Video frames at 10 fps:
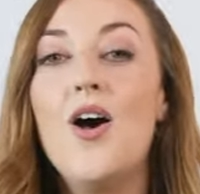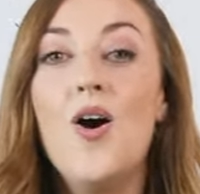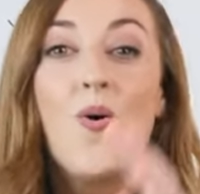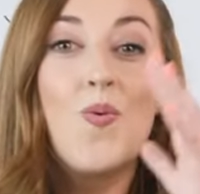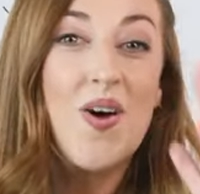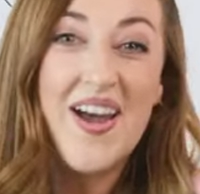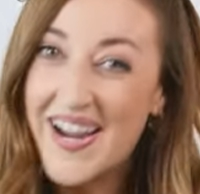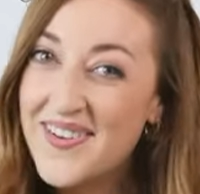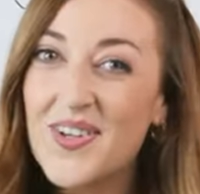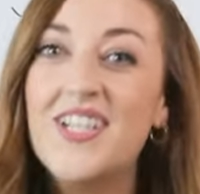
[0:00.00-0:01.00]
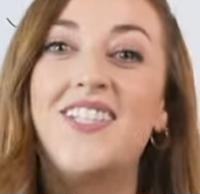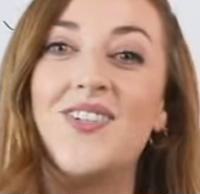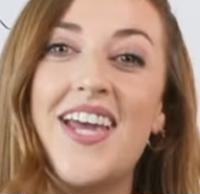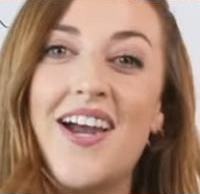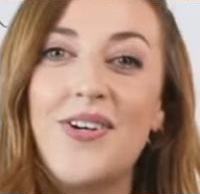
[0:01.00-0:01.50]
What I'm going to do
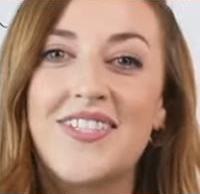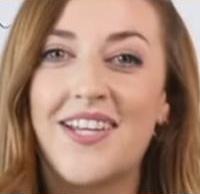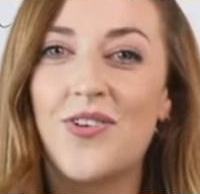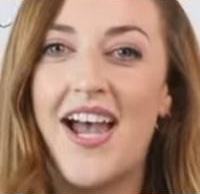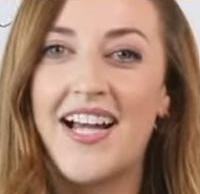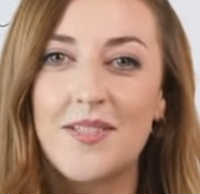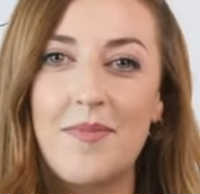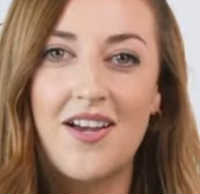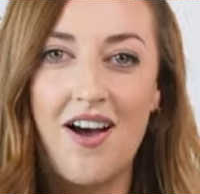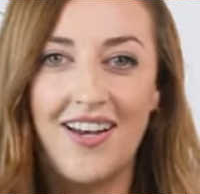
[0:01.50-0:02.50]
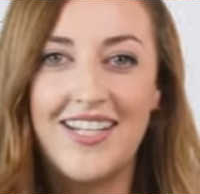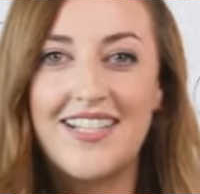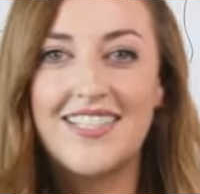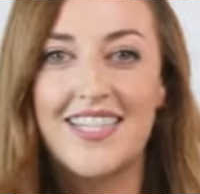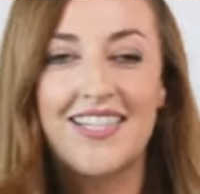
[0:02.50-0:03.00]
now is I'm going to ask my
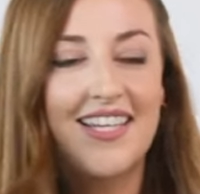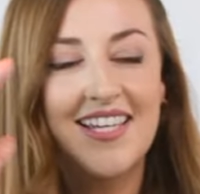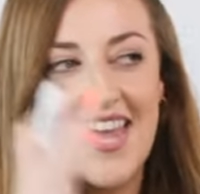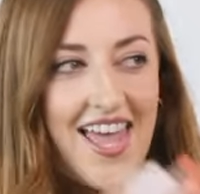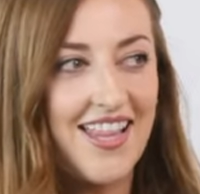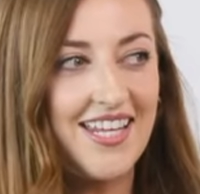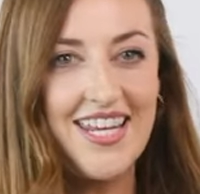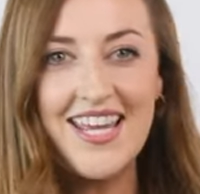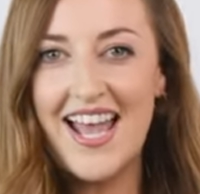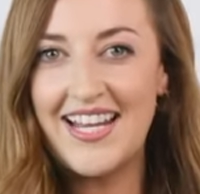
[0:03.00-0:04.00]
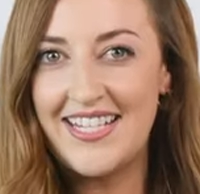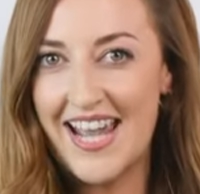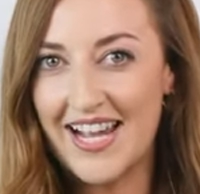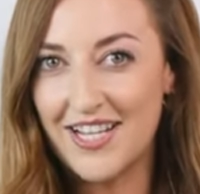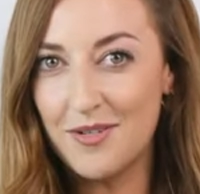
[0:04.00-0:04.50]
colleagues, Ellie and
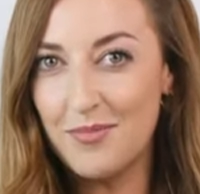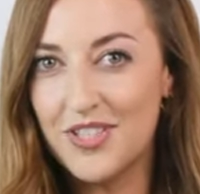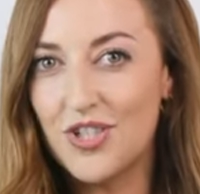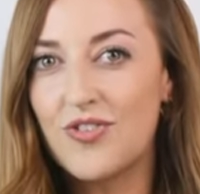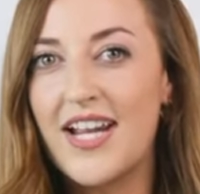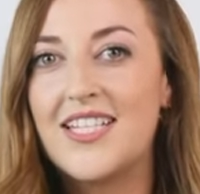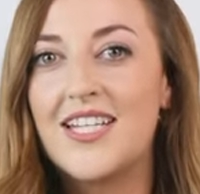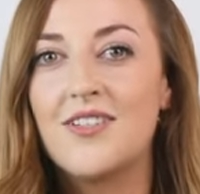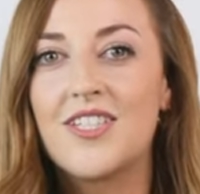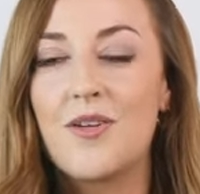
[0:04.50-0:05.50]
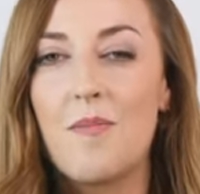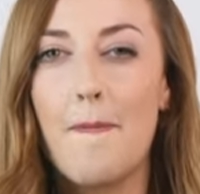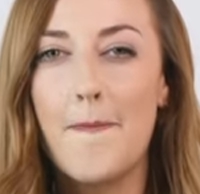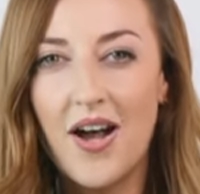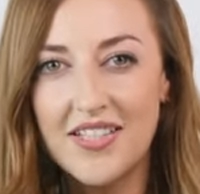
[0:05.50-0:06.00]
Jakob, to write down some
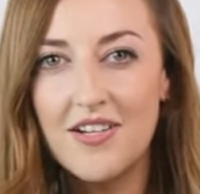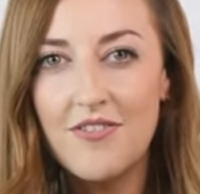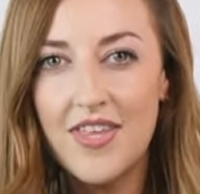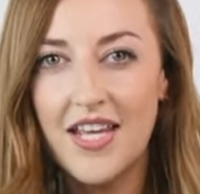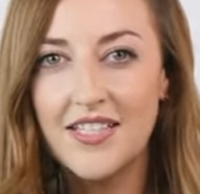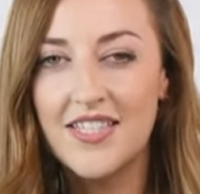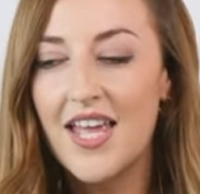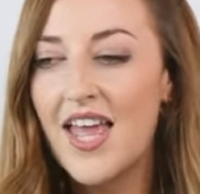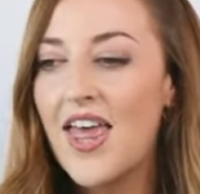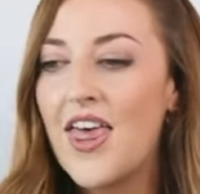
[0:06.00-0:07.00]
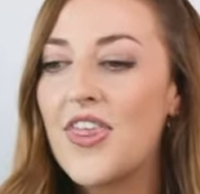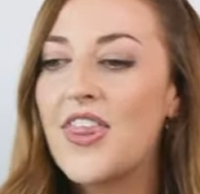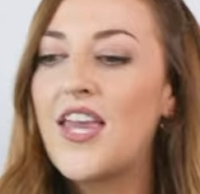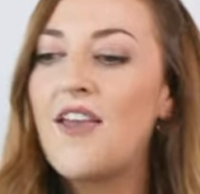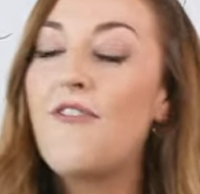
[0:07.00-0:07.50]
positive things that
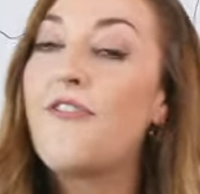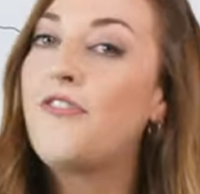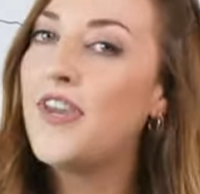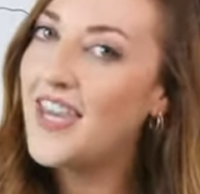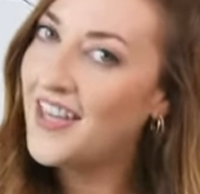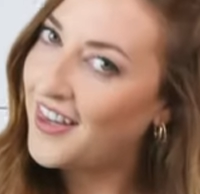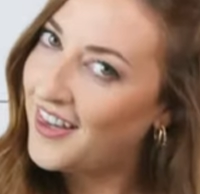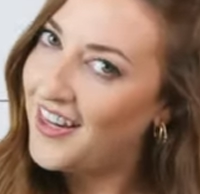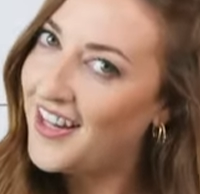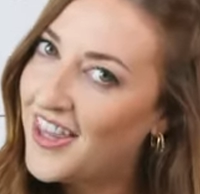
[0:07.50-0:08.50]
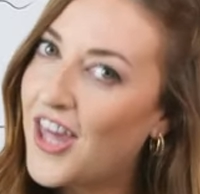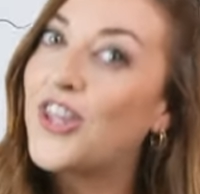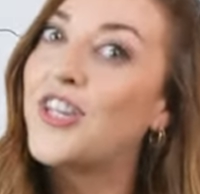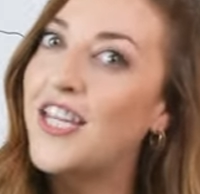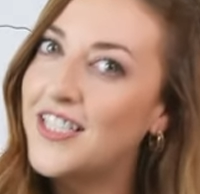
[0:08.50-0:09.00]
they feel
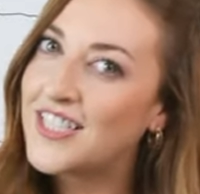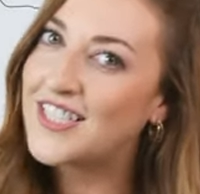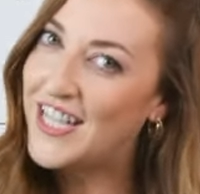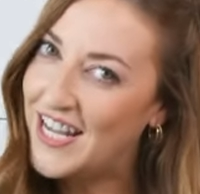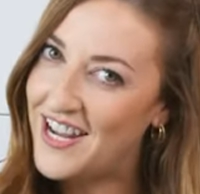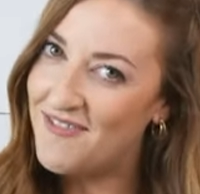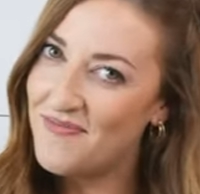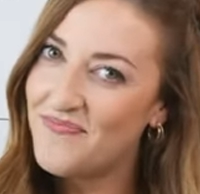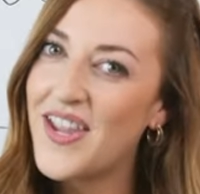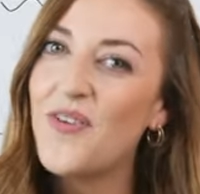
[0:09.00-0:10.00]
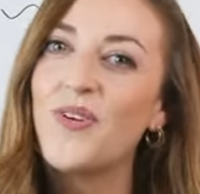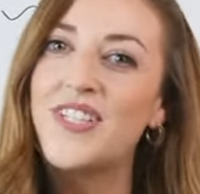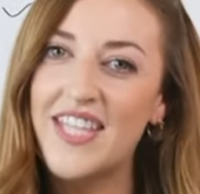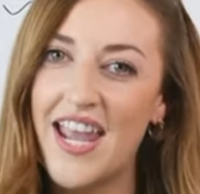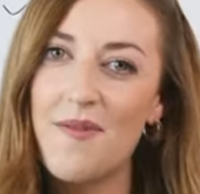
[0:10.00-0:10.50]
that this team would
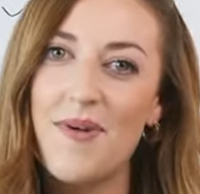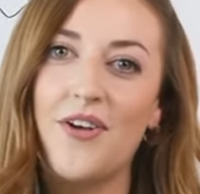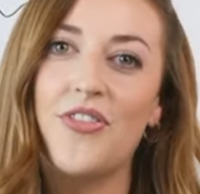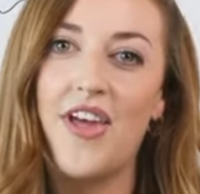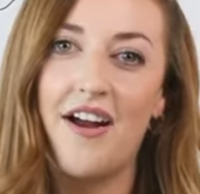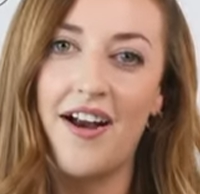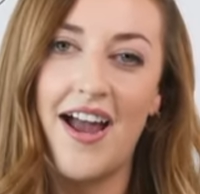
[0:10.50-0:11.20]
say about their